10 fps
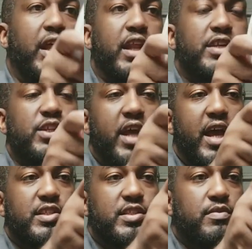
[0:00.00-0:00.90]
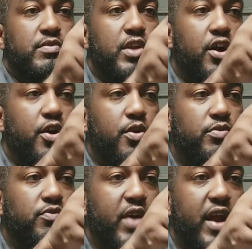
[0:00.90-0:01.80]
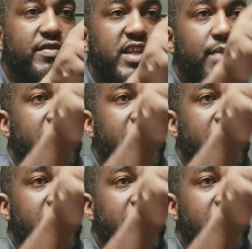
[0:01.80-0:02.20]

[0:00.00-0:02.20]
Unless you guys know